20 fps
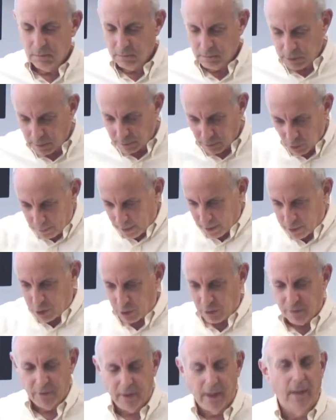Similar
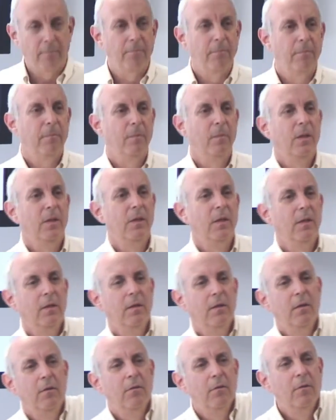picture of them.
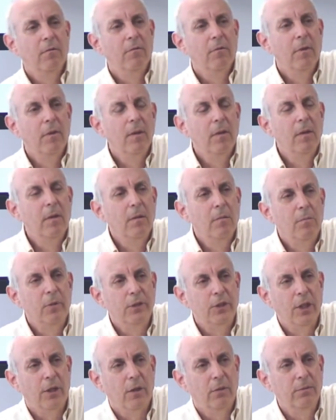
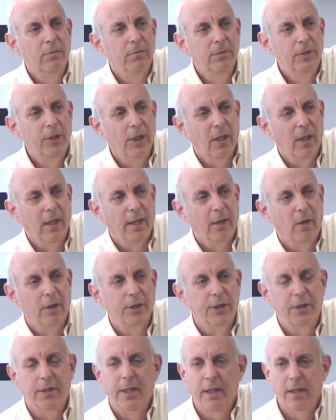Brazil, Chile,
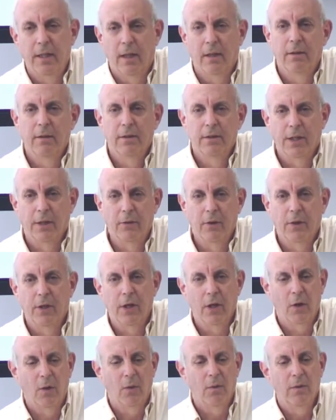Argentina, Southern
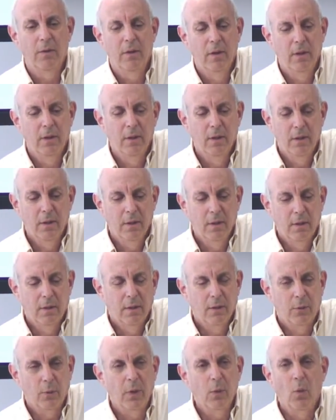Cone.
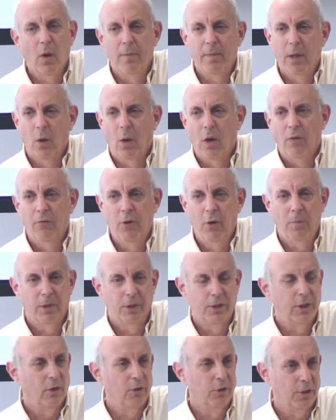3 women, all of whom are
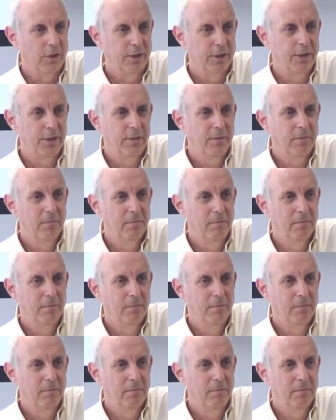socialists.